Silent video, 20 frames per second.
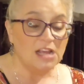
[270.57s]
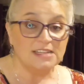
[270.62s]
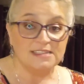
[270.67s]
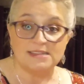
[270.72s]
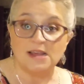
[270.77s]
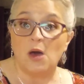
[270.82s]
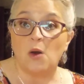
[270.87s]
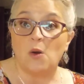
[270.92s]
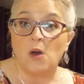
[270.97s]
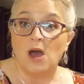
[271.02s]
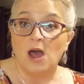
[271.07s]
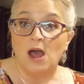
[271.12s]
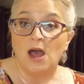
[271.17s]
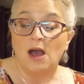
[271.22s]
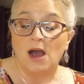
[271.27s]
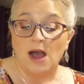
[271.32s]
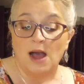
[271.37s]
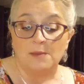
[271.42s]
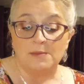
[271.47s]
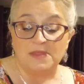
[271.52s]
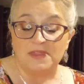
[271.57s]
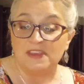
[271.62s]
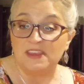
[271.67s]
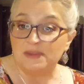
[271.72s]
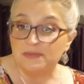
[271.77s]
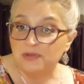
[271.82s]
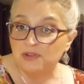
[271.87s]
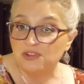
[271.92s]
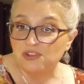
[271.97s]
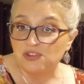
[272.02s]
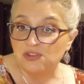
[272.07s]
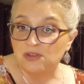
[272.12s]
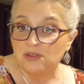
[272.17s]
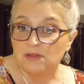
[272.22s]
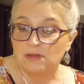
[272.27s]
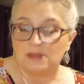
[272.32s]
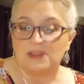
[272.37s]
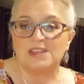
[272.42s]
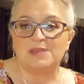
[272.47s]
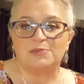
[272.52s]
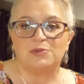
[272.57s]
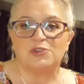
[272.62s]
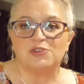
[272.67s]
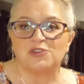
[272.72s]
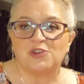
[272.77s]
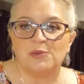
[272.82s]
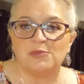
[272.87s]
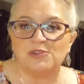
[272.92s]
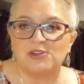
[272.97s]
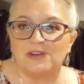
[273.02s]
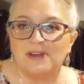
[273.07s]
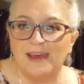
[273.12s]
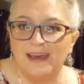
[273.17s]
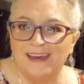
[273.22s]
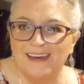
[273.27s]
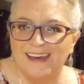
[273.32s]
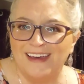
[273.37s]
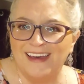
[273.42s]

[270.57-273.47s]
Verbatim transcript: So um, in this pres this prescription,